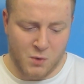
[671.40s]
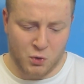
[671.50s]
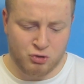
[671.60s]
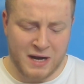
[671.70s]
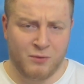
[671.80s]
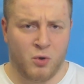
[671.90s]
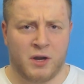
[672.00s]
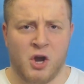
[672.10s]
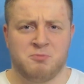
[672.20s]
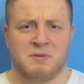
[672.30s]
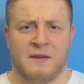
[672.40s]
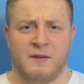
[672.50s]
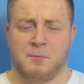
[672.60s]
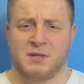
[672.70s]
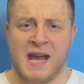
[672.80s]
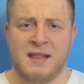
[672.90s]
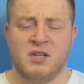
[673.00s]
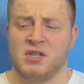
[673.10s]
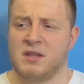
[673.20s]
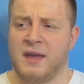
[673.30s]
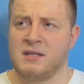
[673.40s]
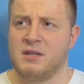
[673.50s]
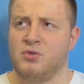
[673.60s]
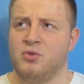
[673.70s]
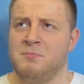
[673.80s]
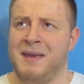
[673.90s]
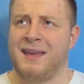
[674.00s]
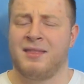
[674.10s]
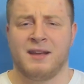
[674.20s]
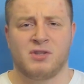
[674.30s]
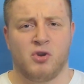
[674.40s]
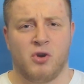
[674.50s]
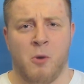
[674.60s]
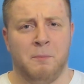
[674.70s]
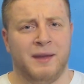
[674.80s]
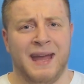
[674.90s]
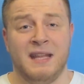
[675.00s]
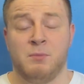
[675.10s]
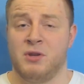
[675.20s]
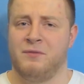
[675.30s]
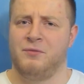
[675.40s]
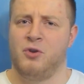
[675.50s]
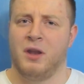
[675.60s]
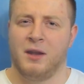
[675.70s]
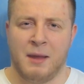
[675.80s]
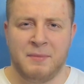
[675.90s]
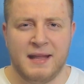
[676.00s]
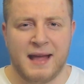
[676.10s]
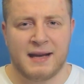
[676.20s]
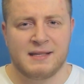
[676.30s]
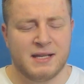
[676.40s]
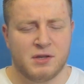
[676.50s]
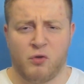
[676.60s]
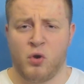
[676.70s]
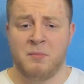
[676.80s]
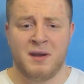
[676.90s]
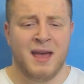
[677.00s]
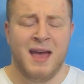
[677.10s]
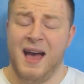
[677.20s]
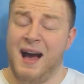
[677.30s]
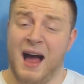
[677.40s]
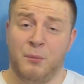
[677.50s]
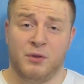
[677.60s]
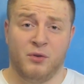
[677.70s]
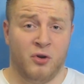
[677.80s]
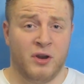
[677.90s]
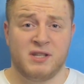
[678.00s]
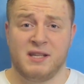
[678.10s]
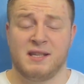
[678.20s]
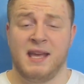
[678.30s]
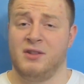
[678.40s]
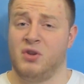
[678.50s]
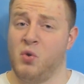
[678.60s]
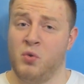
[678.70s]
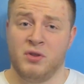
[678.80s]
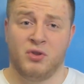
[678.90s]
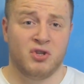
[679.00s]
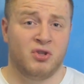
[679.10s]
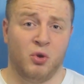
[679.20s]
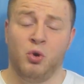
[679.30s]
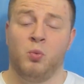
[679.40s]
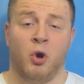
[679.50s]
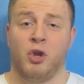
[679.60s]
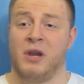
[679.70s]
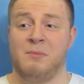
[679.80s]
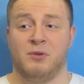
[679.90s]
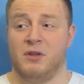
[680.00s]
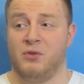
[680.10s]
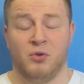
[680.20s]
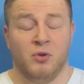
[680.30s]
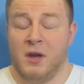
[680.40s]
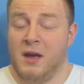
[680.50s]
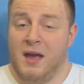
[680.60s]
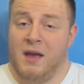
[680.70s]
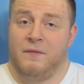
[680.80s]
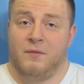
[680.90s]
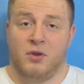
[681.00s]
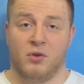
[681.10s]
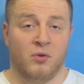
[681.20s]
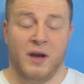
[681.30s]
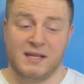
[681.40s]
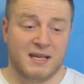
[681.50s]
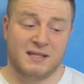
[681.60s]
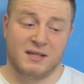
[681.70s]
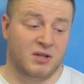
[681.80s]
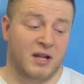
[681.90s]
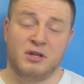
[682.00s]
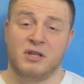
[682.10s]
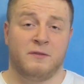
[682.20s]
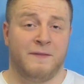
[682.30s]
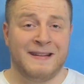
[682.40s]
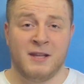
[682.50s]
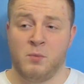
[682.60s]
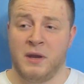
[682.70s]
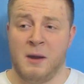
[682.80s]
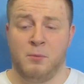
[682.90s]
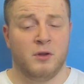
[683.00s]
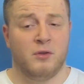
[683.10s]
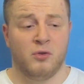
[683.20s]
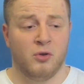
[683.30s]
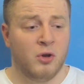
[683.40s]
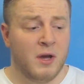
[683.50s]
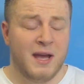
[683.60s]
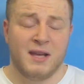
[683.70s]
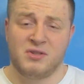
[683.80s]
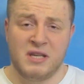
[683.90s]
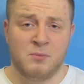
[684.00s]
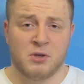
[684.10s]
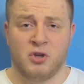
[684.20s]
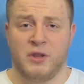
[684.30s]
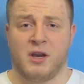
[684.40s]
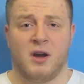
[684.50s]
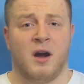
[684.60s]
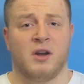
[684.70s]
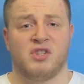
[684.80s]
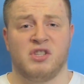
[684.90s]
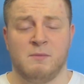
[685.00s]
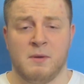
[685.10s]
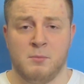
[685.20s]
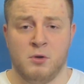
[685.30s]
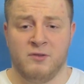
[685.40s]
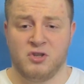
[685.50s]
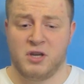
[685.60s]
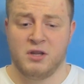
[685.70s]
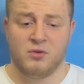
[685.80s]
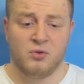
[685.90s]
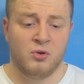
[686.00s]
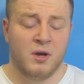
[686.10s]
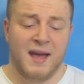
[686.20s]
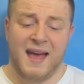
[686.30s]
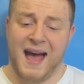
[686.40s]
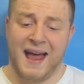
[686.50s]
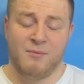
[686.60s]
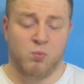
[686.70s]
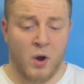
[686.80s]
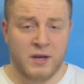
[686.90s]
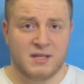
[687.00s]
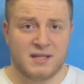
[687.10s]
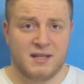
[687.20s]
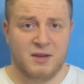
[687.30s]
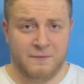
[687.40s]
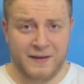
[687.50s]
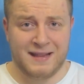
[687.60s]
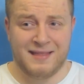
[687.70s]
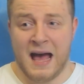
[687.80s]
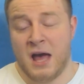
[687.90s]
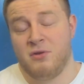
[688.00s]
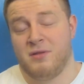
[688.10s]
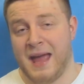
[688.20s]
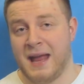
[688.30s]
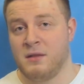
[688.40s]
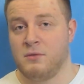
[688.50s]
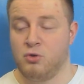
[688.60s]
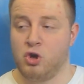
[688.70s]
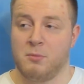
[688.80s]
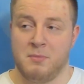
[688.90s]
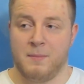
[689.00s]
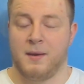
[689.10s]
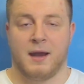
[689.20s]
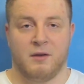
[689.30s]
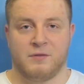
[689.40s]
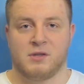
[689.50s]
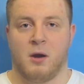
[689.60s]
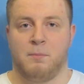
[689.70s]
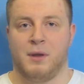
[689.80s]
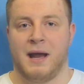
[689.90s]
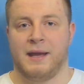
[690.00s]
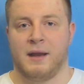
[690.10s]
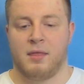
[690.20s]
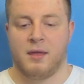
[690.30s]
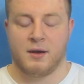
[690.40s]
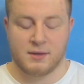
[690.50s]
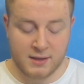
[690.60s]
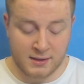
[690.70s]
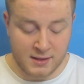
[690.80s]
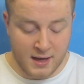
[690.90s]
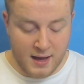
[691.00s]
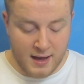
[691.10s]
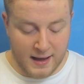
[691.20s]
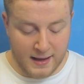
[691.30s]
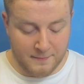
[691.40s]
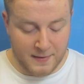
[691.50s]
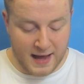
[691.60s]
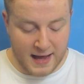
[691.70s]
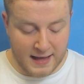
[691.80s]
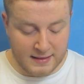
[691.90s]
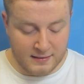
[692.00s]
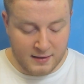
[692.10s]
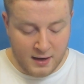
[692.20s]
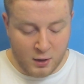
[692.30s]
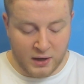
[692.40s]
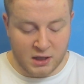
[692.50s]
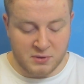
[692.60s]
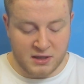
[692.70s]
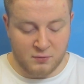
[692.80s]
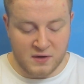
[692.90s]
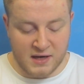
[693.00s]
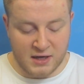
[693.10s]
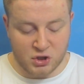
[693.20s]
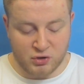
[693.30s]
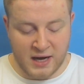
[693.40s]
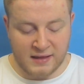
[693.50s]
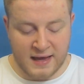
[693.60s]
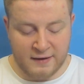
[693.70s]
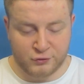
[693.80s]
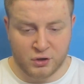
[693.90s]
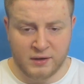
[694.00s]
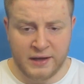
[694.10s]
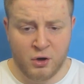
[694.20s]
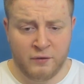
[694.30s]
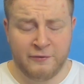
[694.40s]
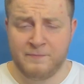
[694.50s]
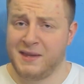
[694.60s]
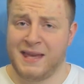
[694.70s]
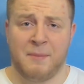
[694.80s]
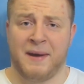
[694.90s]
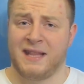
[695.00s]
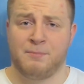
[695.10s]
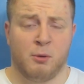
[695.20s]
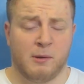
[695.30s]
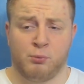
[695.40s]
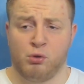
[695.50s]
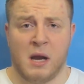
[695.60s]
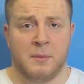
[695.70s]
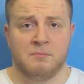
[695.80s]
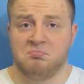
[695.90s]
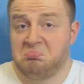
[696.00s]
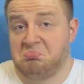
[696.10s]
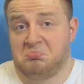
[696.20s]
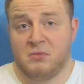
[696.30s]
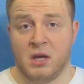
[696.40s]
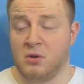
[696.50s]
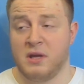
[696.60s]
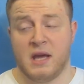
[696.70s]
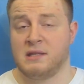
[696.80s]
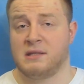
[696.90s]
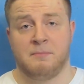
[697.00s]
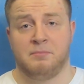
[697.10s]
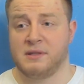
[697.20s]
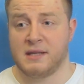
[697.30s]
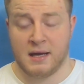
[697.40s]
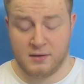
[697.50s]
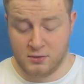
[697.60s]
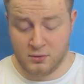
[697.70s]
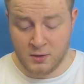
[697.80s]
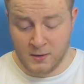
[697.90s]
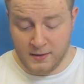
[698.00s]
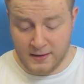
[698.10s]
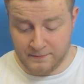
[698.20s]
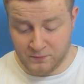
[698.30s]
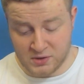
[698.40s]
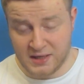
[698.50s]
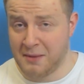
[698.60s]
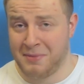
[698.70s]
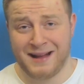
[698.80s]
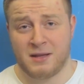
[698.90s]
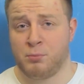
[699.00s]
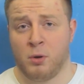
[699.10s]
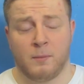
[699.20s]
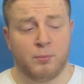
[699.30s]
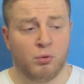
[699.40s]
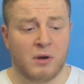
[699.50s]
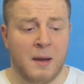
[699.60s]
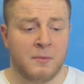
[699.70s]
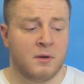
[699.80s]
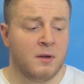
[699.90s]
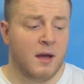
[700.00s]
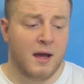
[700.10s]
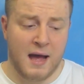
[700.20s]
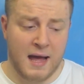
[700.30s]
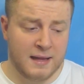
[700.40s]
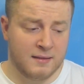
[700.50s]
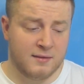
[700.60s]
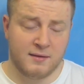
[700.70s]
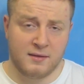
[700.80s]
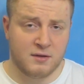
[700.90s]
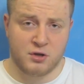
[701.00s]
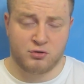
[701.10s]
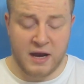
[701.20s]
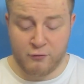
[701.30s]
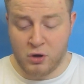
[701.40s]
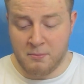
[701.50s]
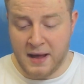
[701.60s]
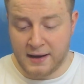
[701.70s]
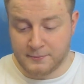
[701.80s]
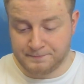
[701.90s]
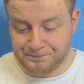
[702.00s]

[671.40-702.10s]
trying to work out specific percentages and things to do and making things complicated when you've got a limited access of equipment. I would honestly say go and just do what you're able to do. If you know, it's literally just find out what you're able to do, see what's on the card, see what movements you can do, and once you find that out, then you can maybe kind of start planning in certain things. And quickest way to regain strength after a layoff, get back to proper programming. You know, it's as simple as that, you know. Just get back to proper programming and the strength will come back.